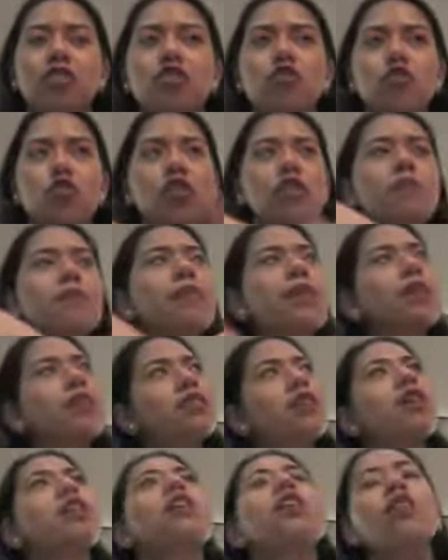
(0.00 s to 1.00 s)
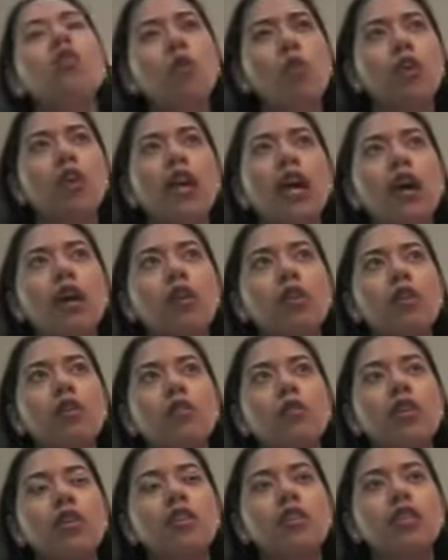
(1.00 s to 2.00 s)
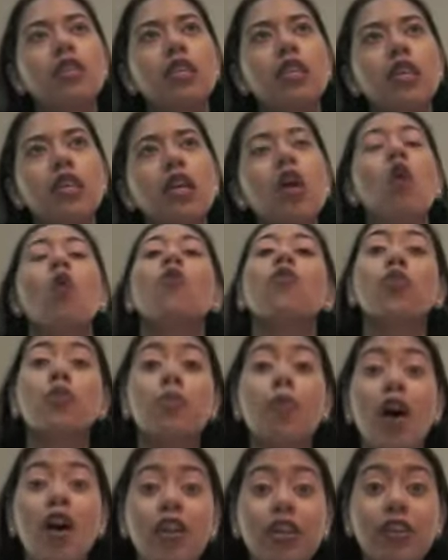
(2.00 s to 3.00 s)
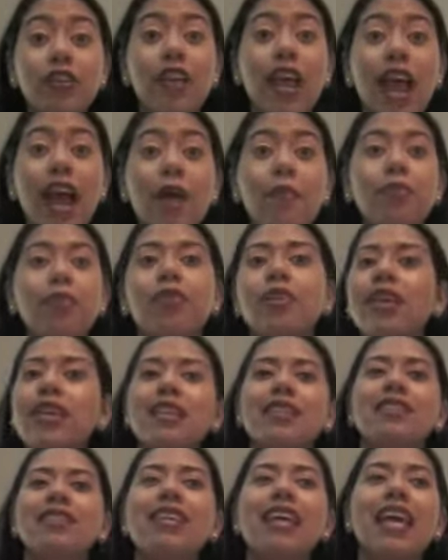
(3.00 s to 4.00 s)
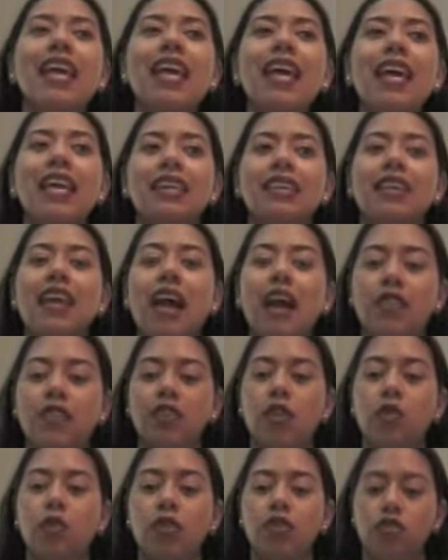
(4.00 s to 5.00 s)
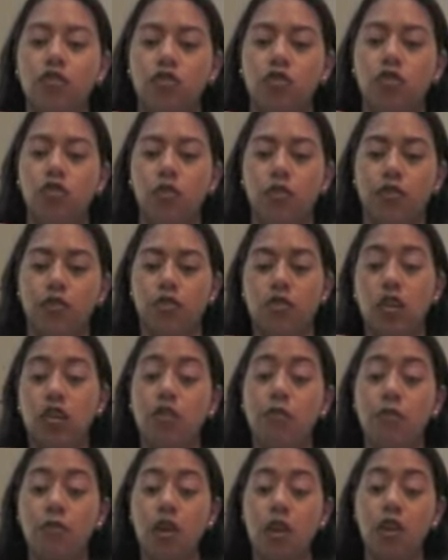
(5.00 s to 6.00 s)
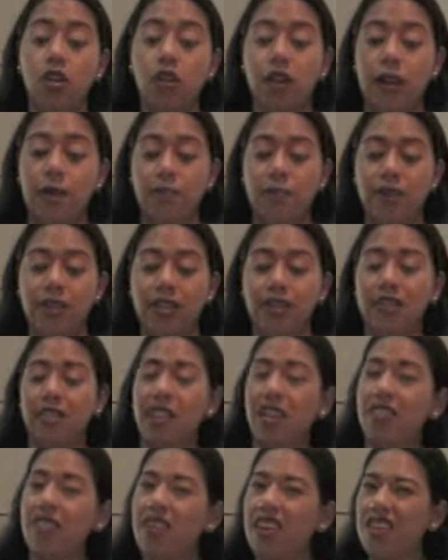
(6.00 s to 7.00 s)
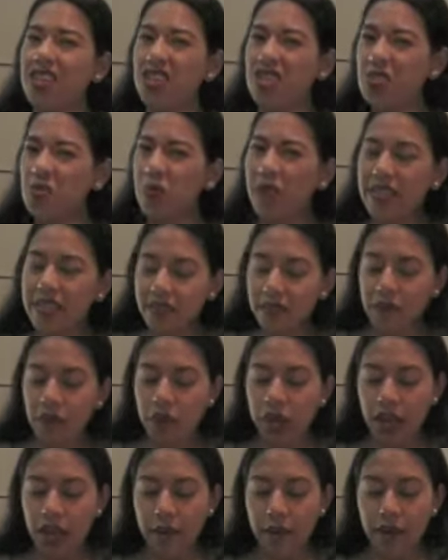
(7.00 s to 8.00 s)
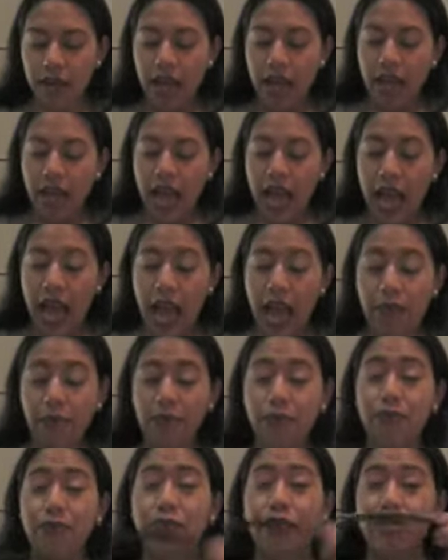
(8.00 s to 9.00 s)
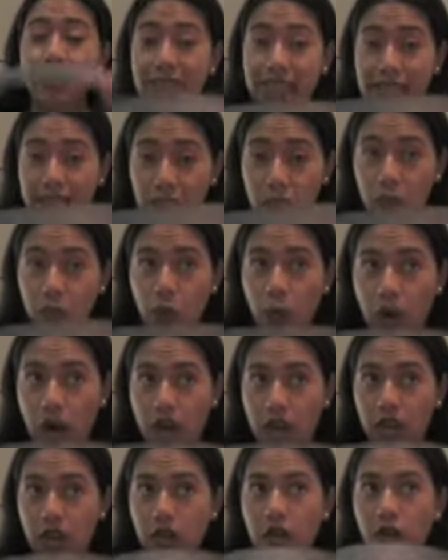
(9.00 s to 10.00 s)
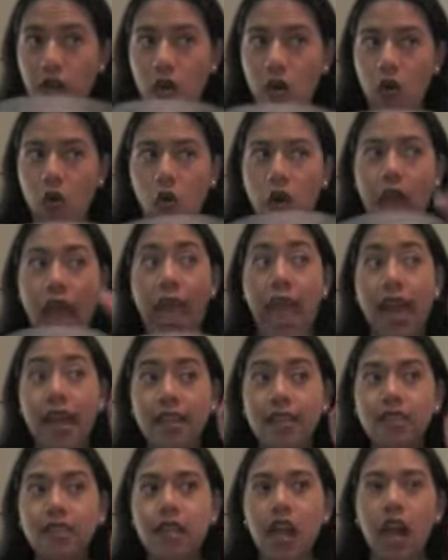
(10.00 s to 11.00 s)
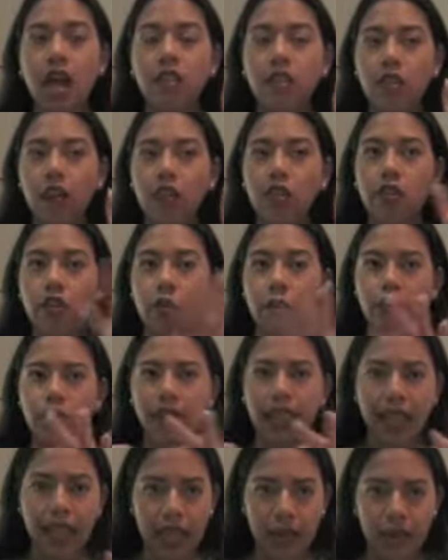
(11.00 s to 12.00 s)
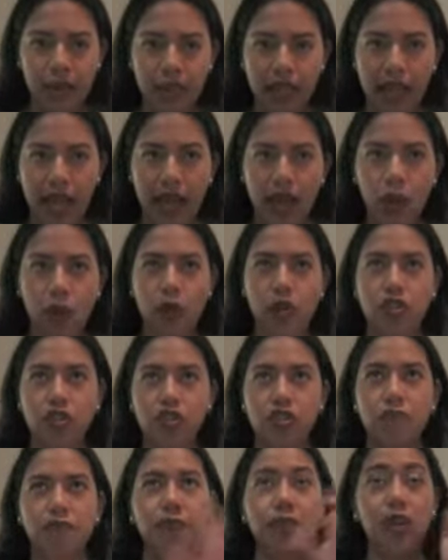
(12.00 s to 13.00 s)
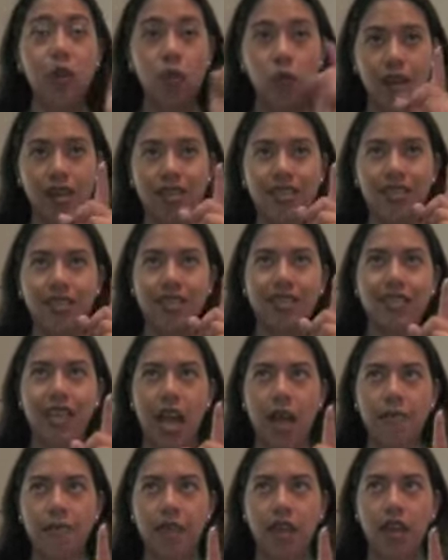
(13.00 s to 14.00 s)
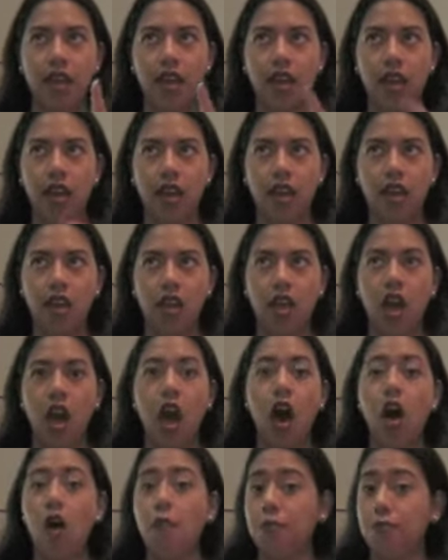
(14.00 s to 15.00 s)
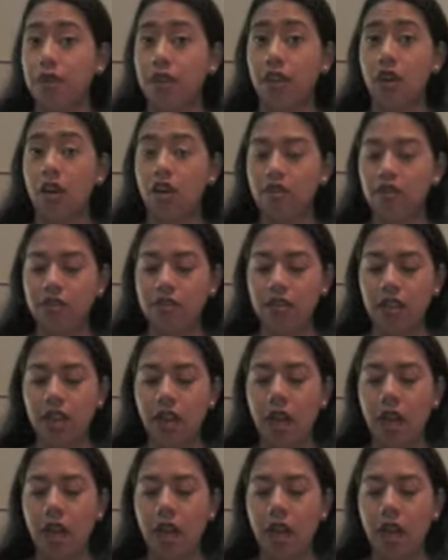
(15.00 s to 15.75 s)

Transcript: Jordan picked another one out. It was the monogram print. Yeah, the original Louis Vuitton monogram print, and I thought it just wasn't for him. I preferred this one and another plain black, which it was the Damier Emprunt.